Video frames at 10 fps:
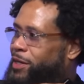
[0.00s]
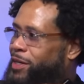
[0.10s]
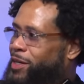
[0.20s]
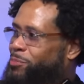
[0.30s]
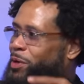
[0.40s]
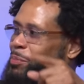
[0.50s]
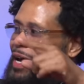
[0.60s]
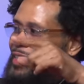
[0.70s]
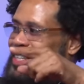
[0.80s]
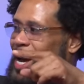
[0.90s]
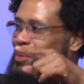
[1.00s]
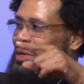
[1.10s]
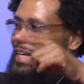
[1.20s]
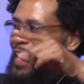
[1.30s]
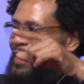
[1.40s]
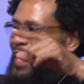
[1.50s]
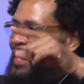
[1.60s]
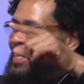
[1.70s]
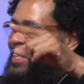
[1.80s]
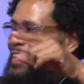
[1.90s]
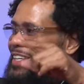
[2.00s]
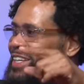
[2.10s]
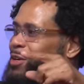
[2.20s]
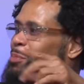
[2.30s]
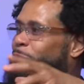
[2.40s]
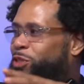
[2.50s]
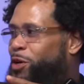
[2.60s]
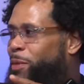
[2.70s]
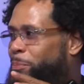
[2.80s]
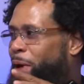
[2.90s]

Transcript: Right. But by right. the time he got still that, baby, bro. But he's still, still my baby.